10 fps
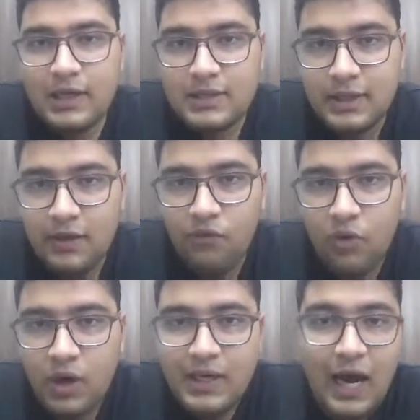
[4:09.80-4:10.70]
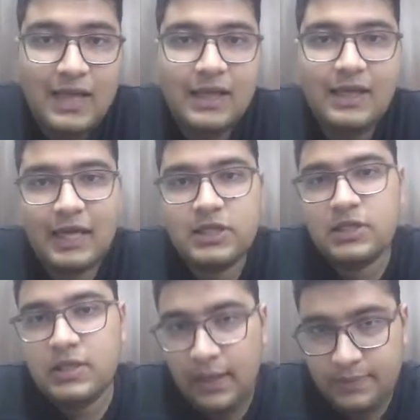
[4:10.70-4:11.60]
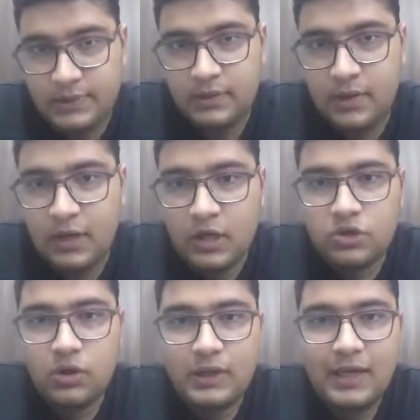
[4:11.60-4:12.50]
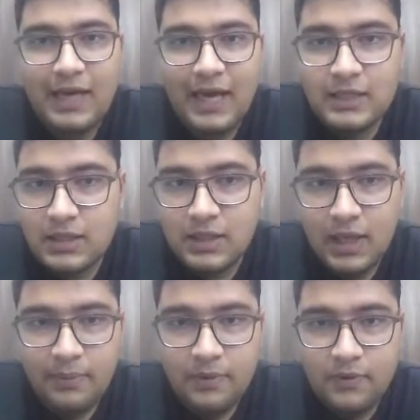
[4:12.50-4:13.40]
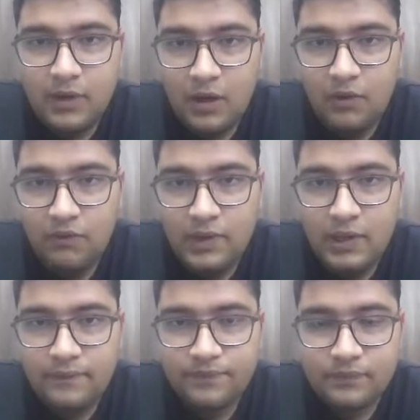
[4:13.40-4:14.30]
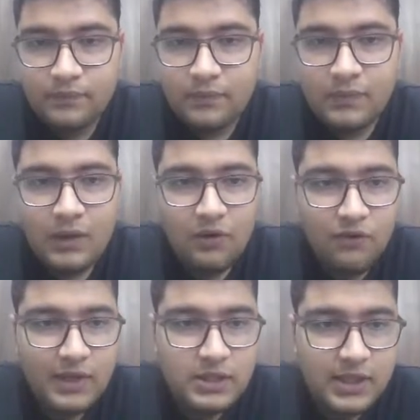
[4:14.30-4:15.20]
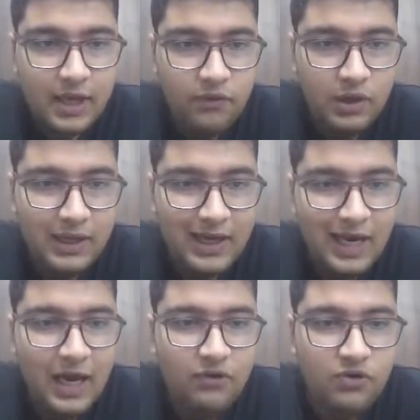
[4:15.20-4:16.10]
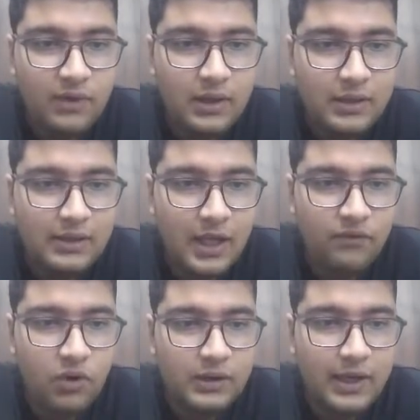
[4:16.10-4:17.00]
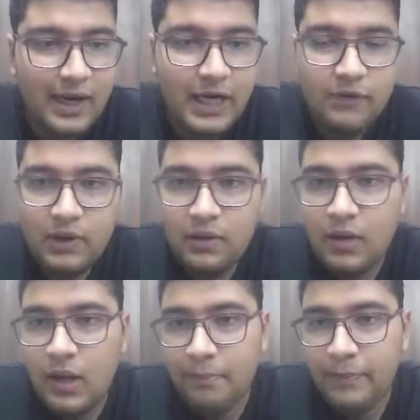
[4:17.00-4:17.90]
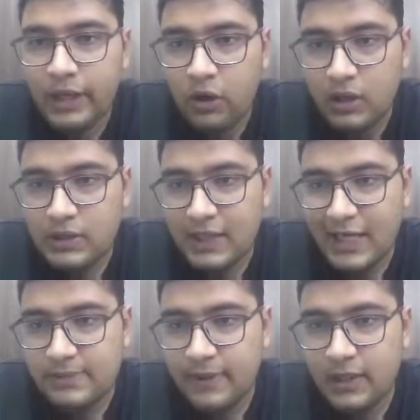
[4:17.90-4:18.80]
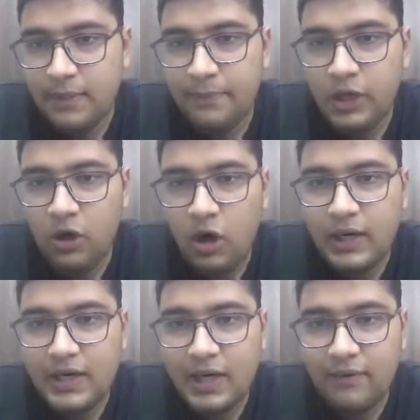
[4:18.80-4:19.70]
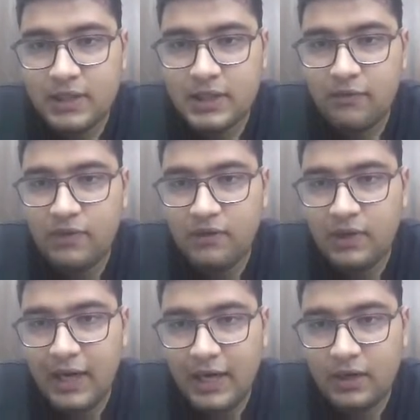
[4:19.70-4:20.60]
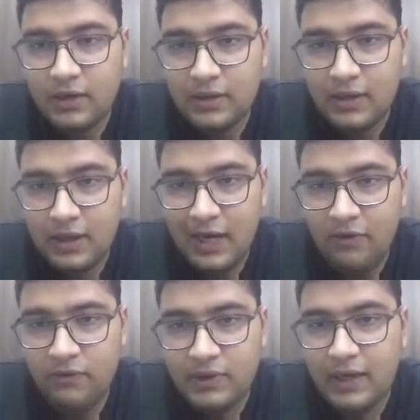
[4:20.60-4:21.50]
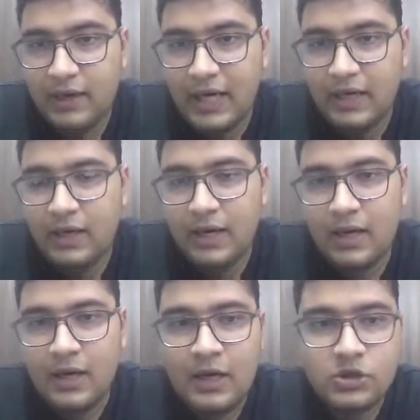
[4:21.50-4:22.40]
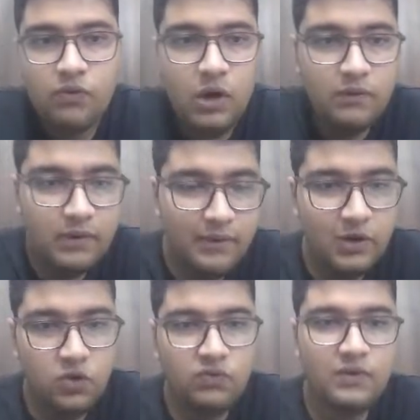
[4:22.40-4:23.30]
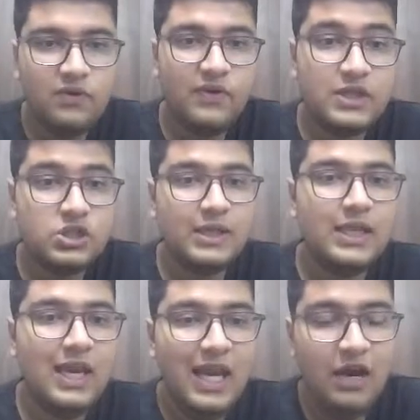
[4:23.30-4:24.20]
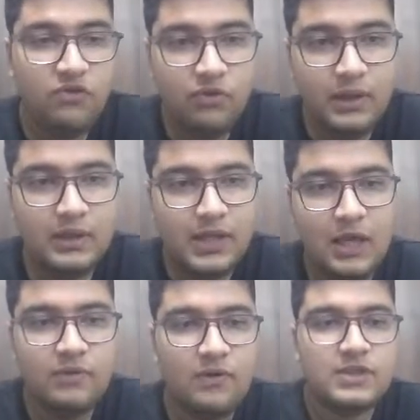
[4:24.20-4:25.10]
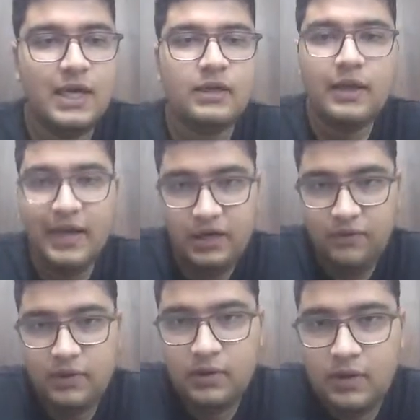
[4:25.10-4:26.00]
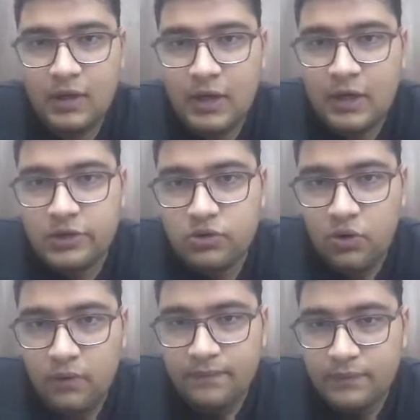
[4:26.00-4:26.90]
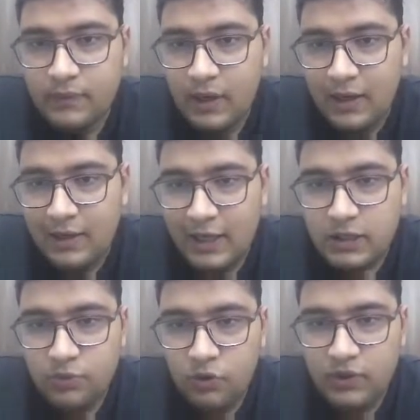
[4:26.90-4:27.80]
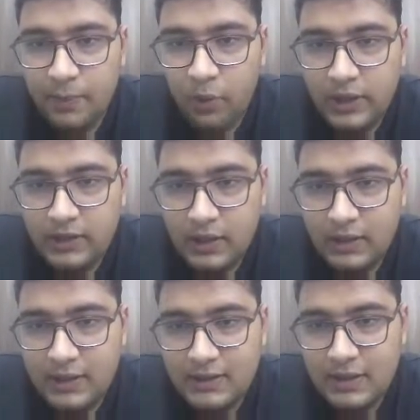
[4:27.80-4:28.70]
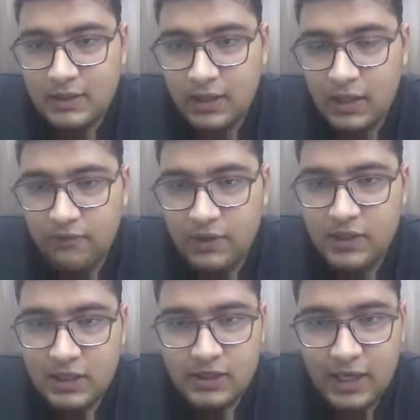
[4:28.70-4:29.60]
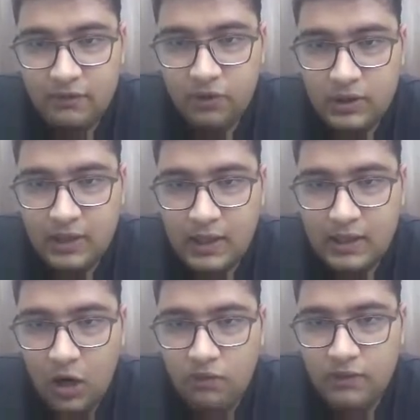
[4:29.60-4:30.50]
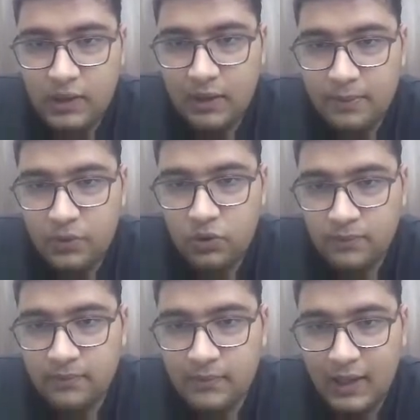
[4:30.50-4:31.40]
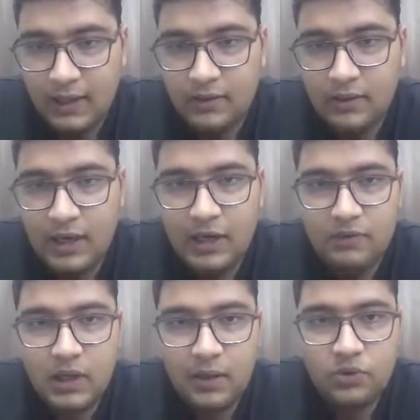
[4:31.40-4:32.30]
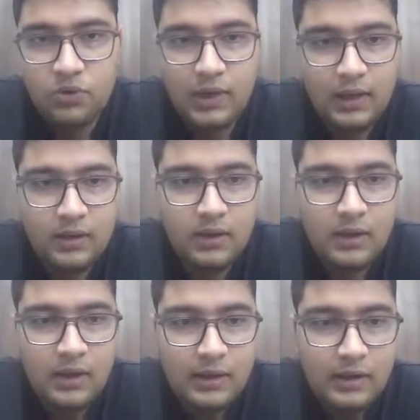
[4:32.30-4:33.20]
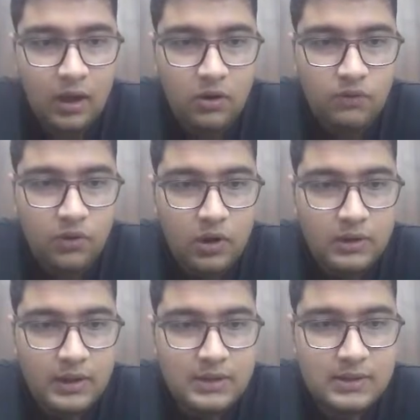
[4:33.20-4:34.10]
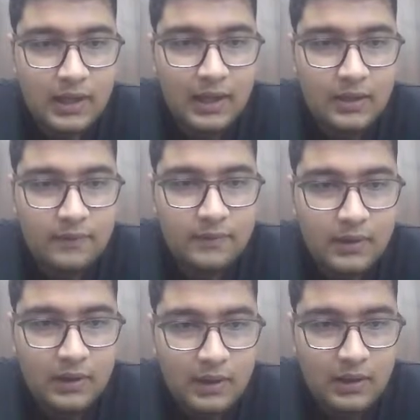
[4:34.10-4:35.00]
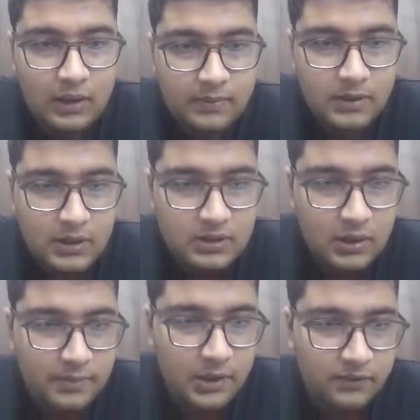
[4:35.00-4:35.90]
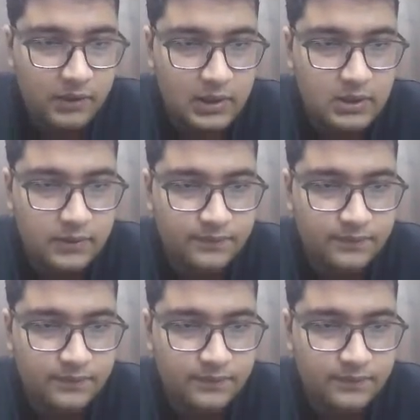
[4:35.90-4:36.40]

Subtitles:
see what are the next steps. So in the next step we first check for the left one, then for the right one, because as per the pre-order traversal we will get the left then right, right? So what we will do, we will first check the left one, then we will check the right one. So let's move the pointer. This is 3, we just checked for 3. Now we come to 9, right? We come to 9. Now for this 9, let me just rub it first.